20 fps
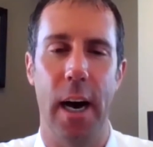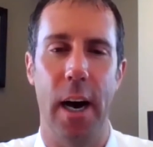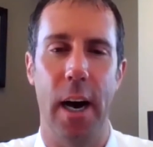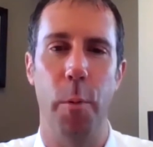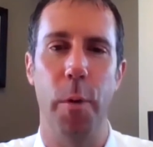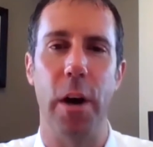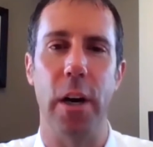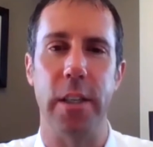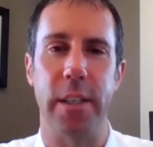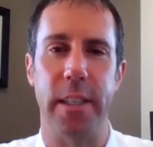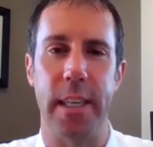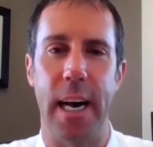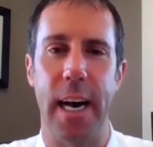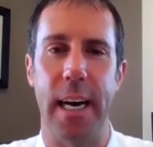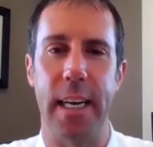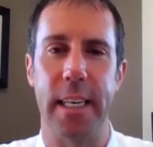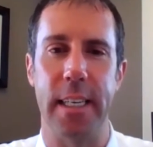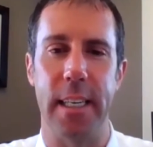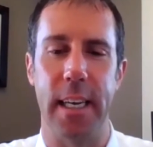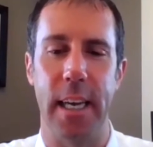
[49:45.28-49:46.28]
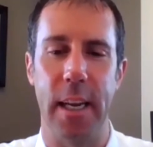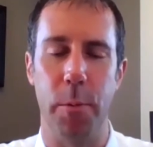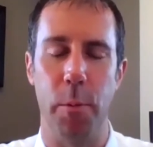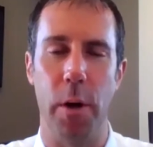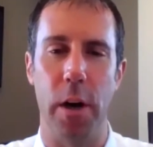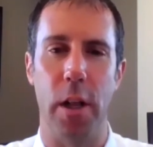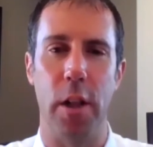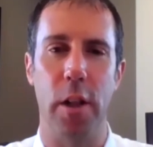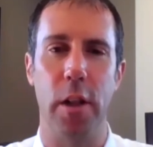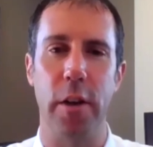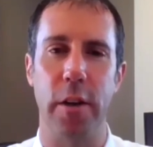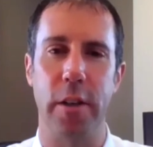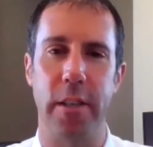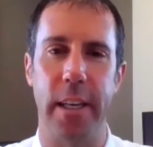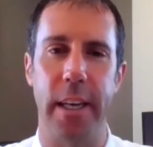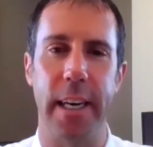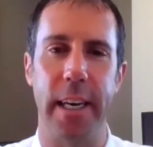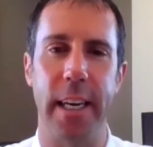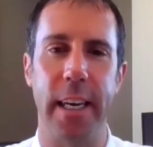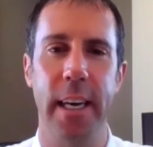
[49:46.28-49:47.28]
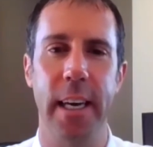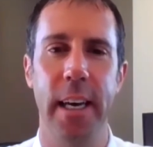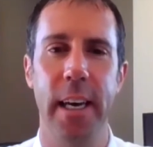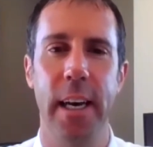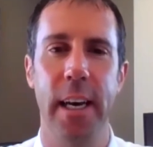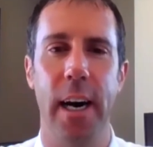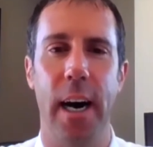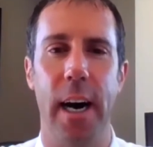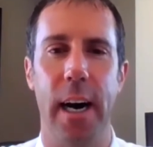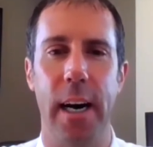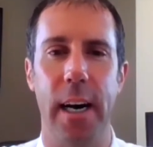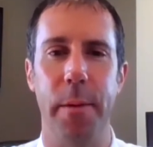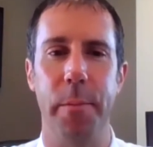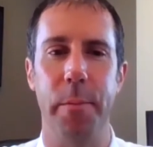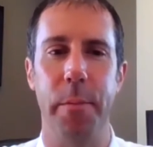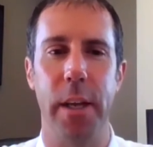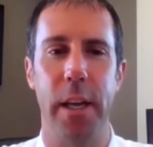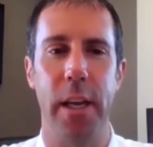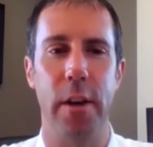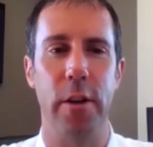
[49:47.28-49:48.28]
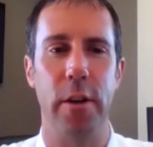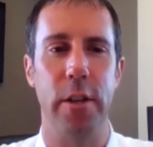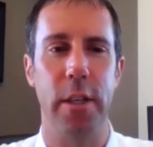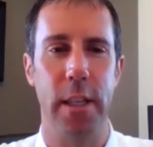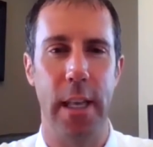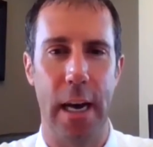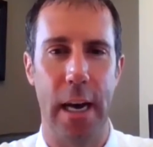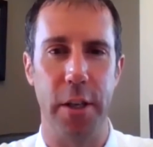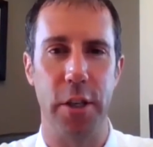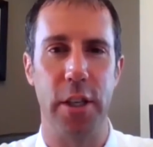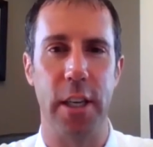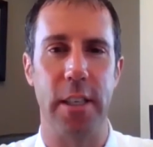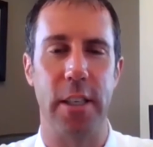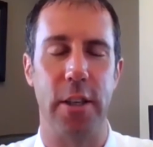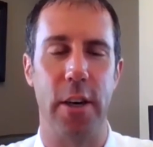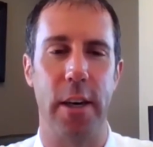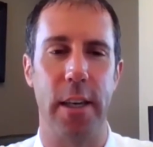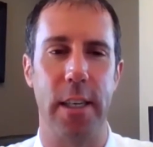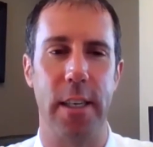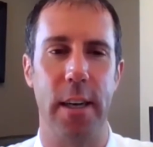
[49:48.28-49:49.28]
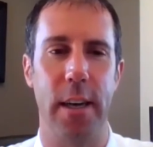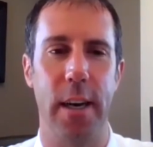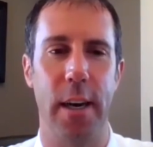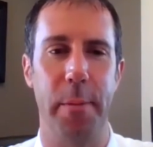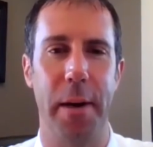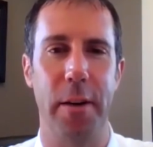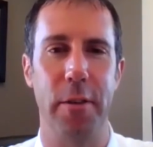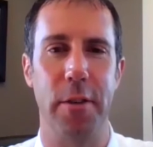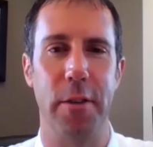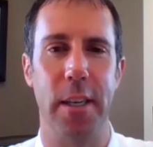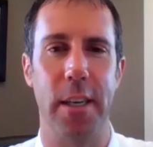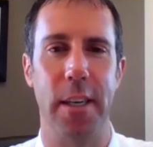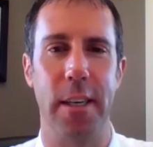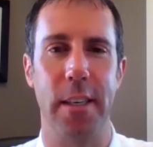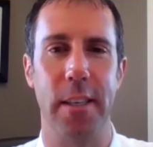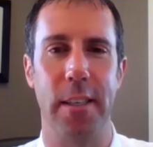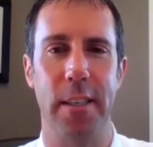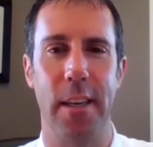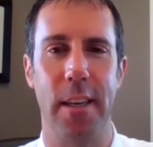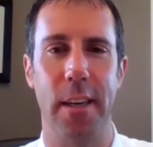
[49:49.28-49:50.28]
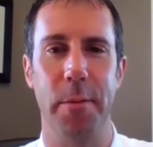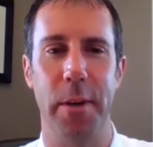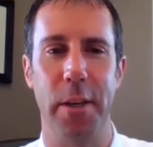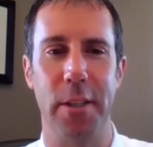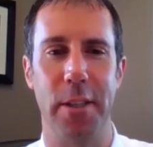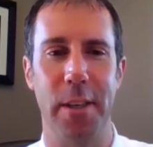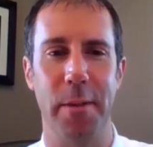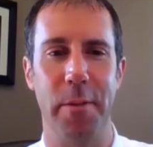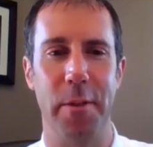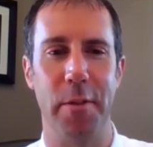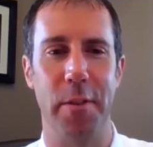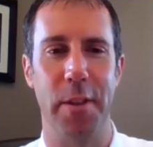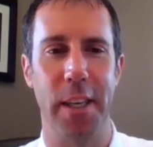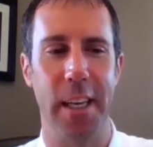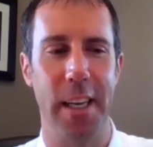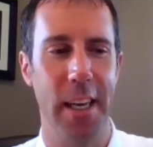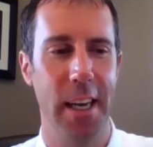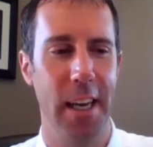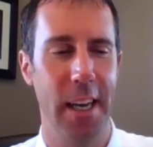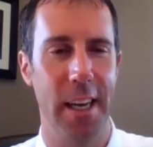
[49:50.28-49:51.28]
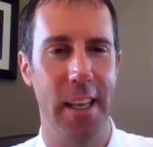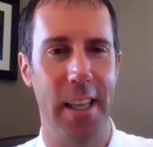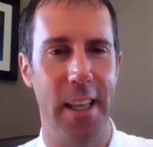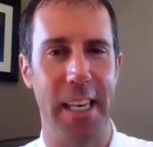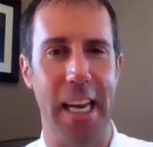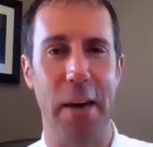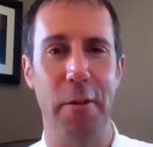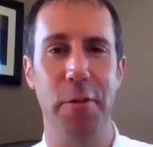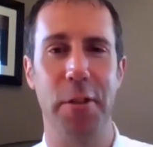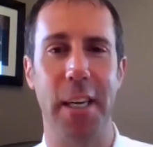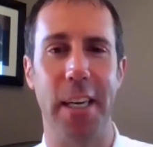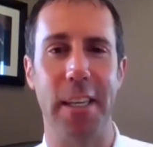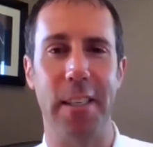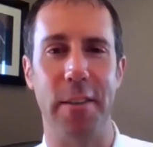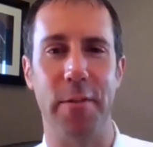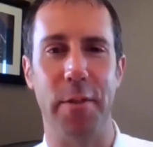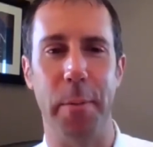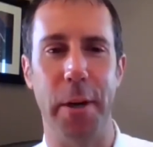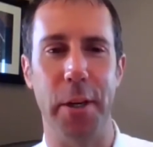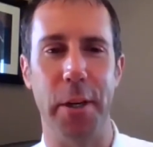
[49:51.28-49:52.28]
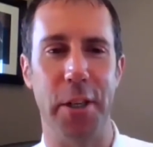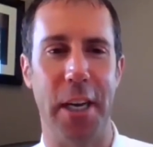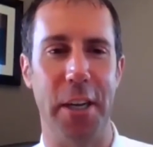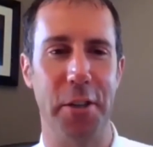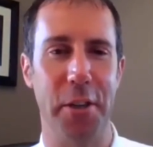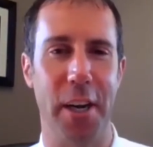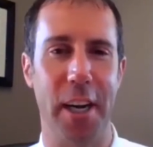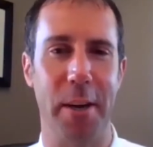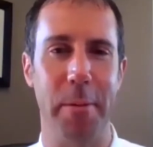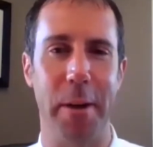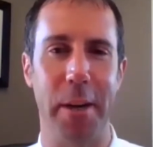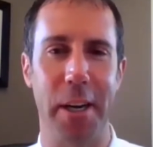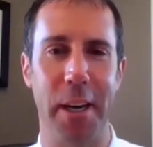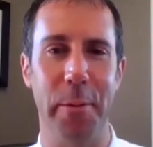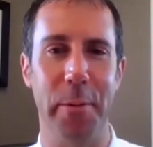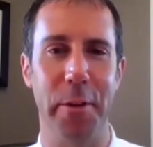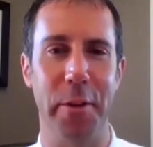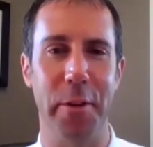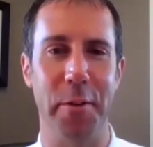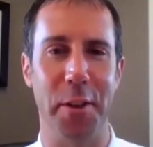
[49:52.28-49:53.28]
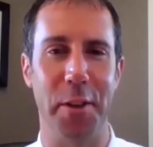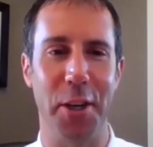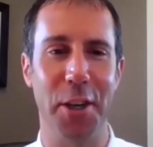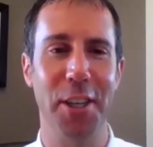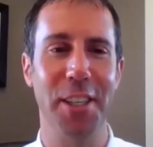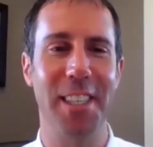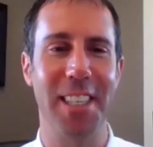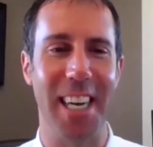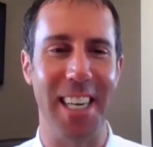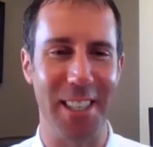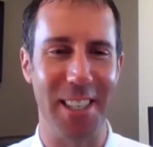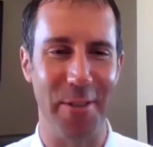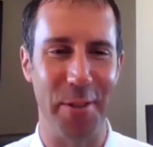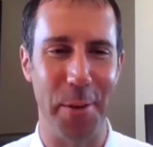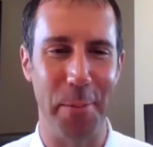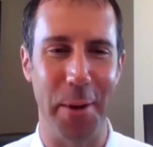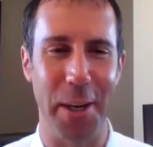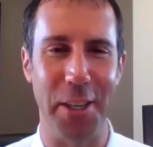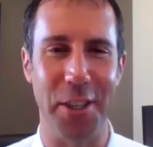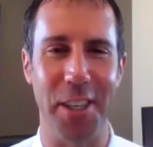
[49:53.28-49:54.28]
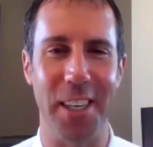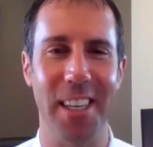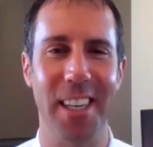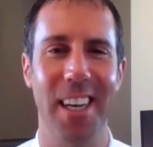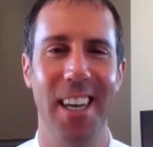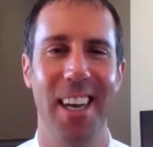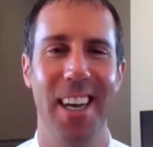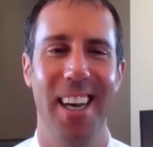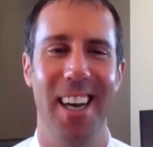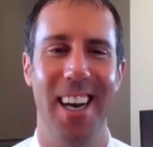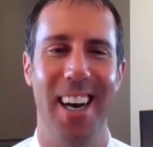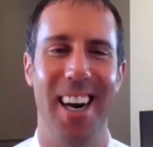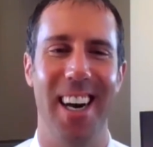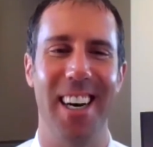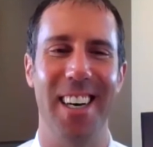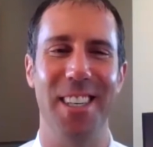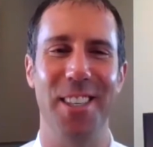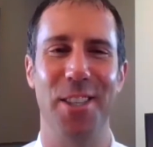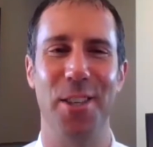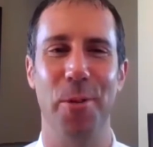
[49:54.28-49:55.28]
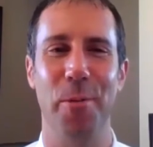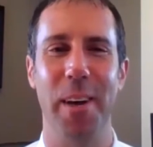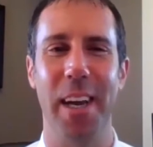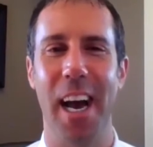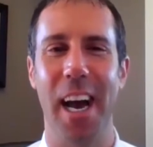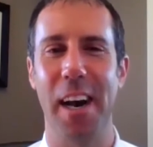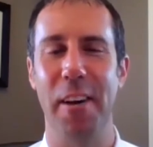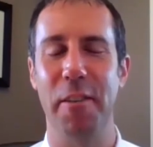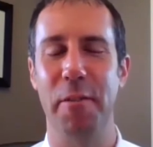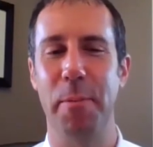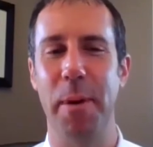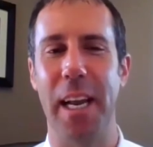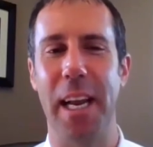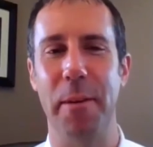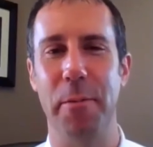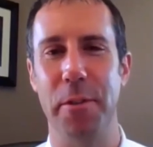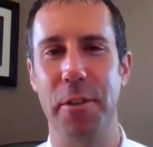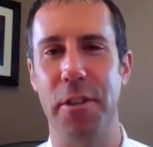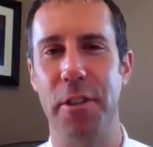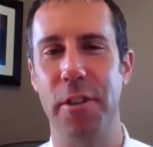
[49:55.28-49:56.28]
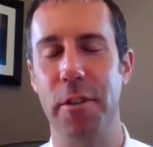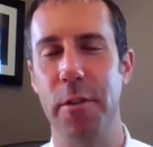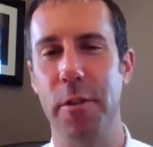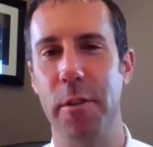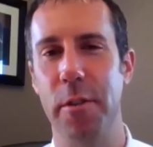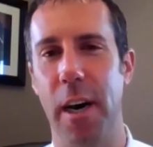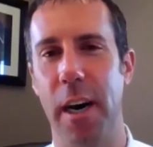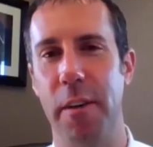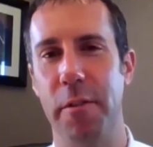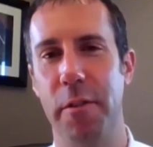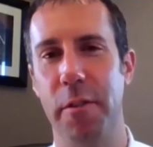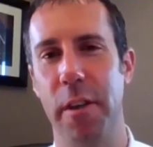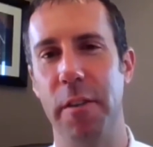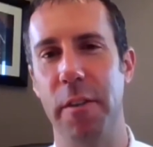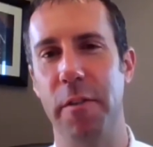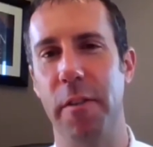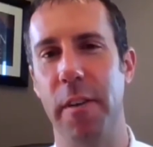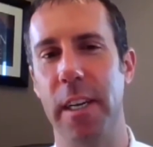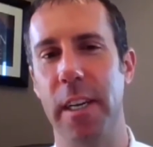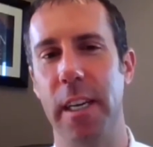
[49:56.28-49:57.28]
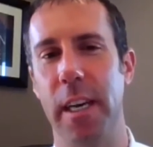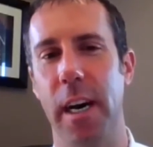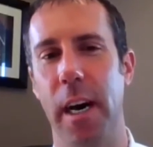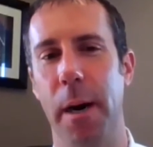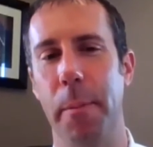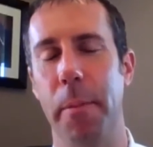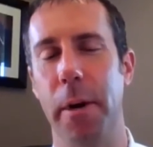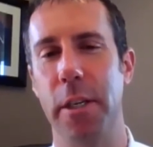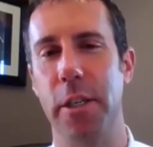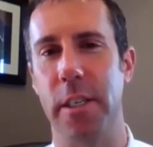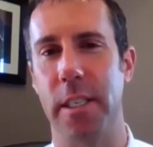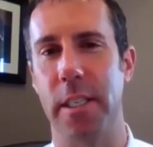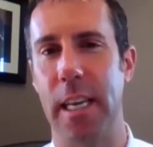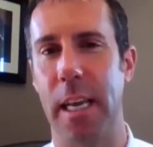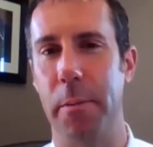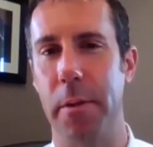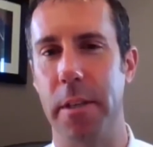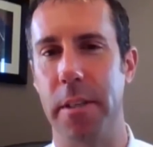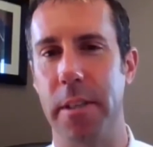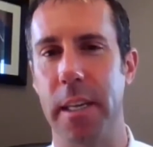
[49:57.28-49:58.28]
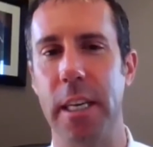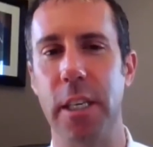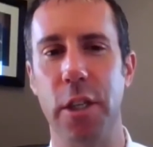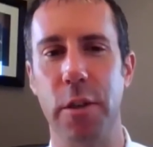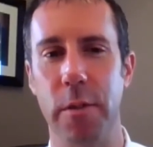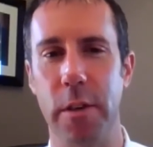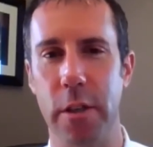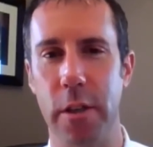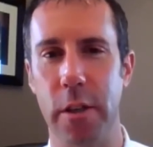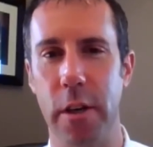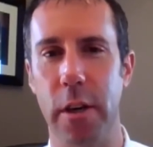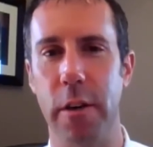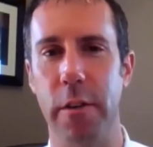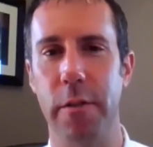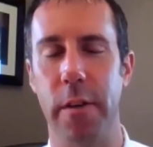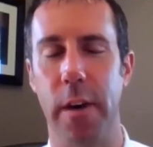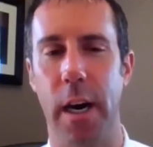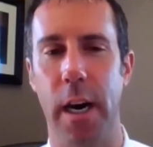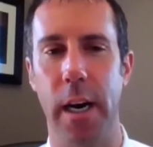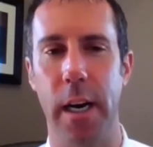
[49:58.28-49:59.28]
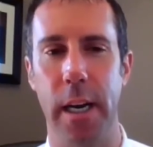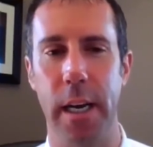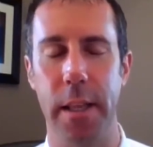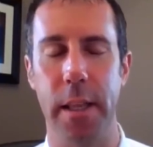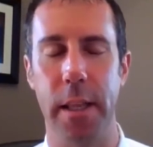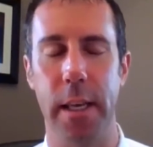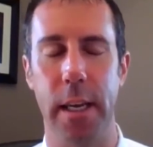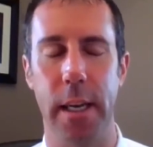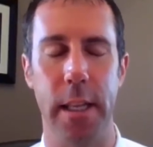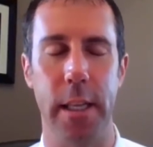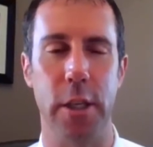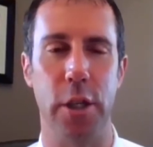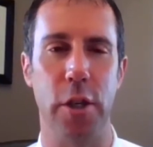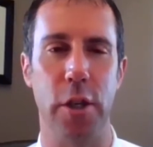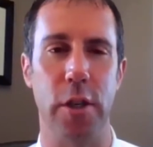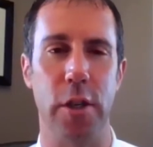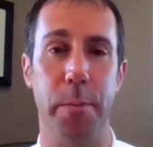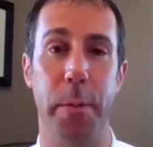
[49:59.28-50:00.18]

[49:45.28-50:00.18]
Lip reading: where it's at, and what it looks like. Now that Jess talked about some of the downsides of the budget, I'll talk about a couple of the good sides of the budget. So we have been able to fully fund a budget stabilization reserve in this year's